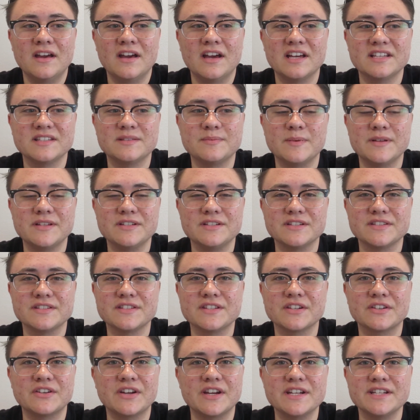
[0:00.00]
has been
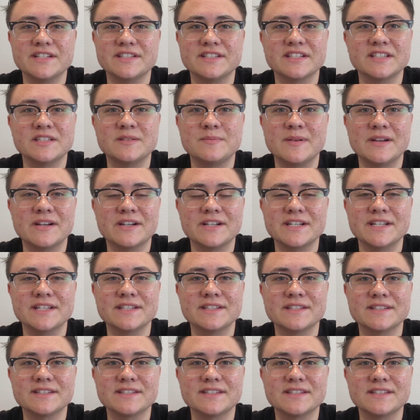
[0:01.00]
just the greatest
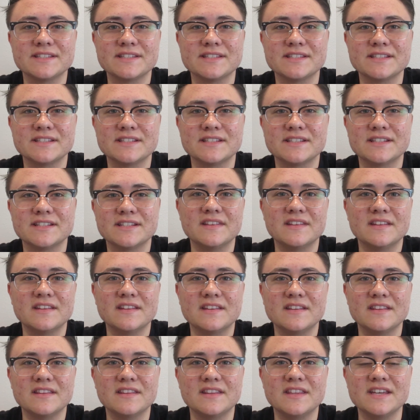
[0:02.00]
experience.
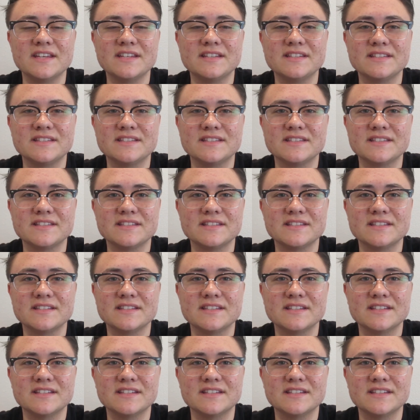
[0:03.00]
This